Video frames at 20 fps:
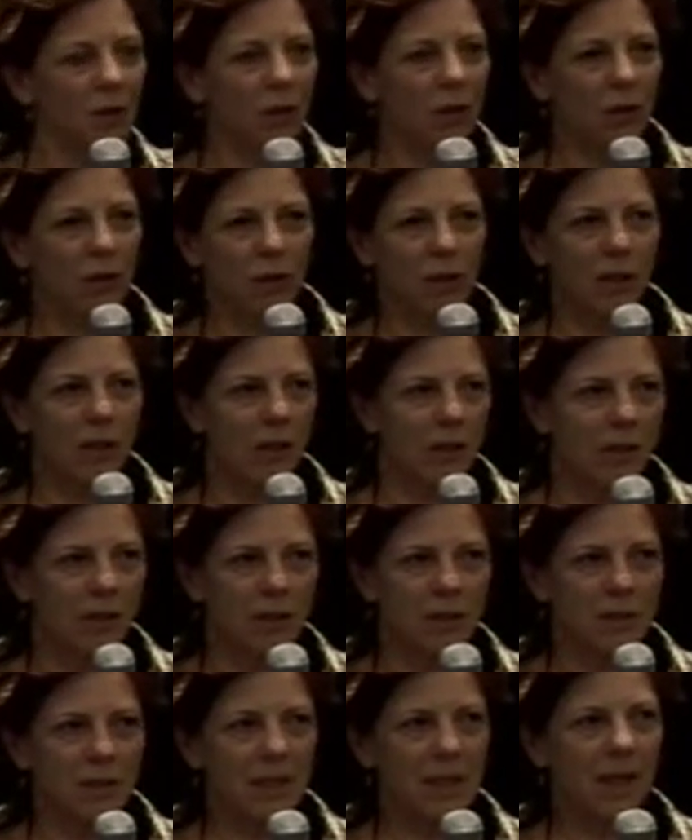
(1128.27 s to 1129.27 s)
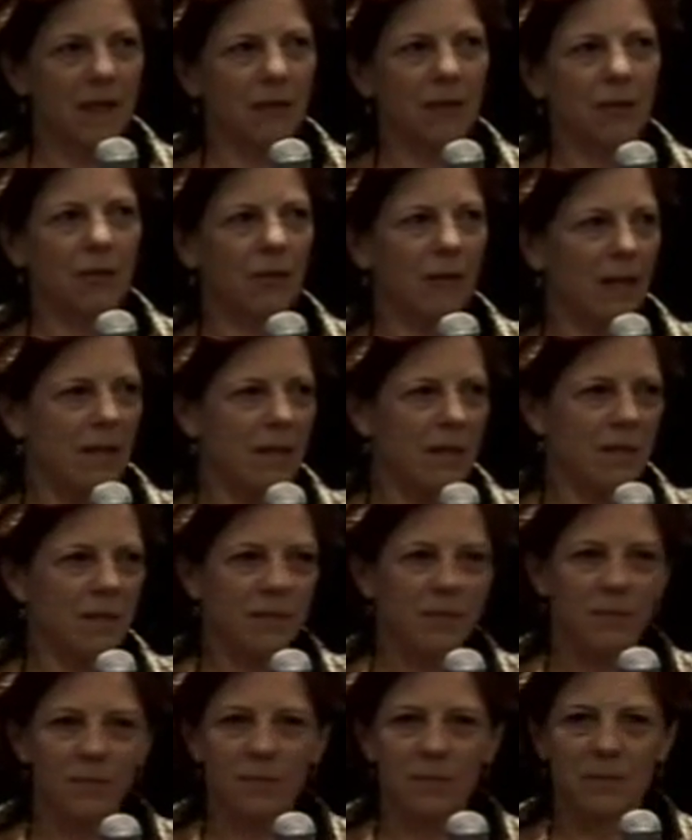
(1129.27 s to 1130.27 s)
cook it together, add
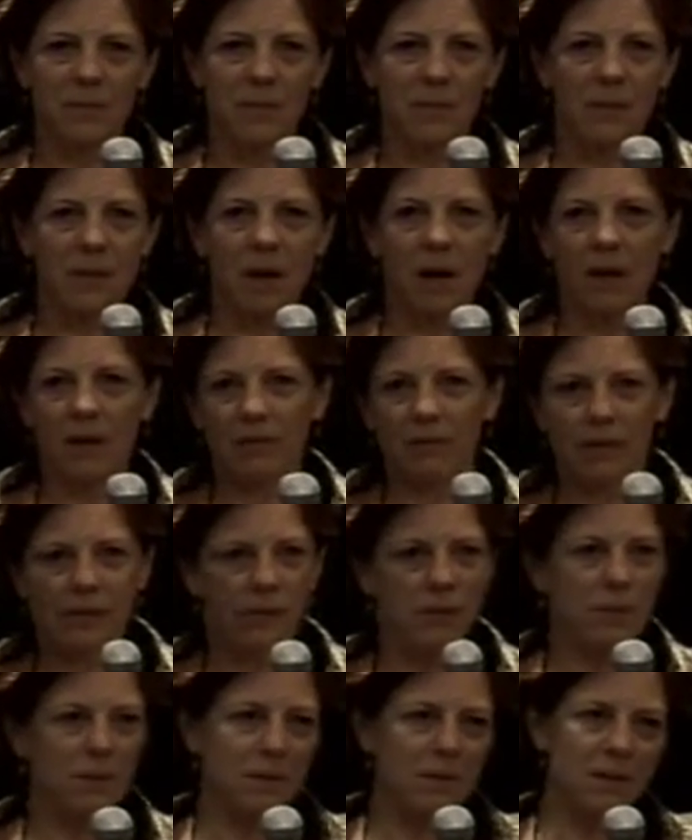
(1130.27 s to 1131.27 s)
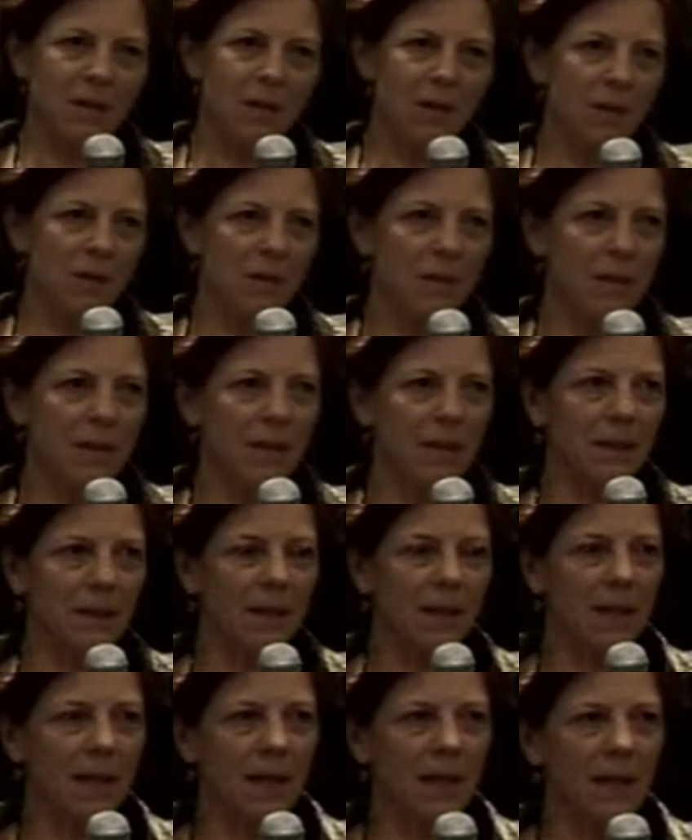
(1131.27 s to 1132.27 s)
some stock, vegetable stock or something
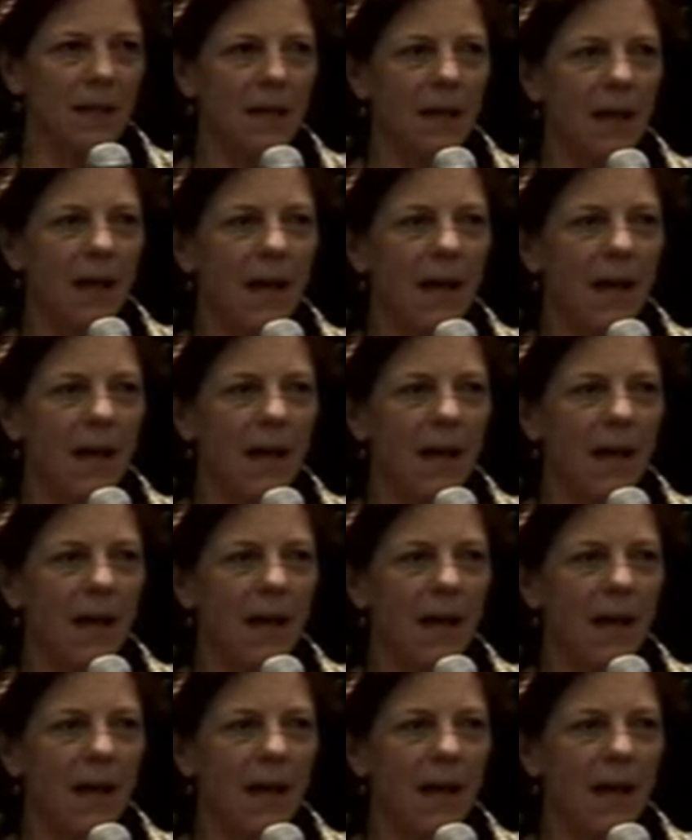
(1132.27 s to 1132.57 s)
like that.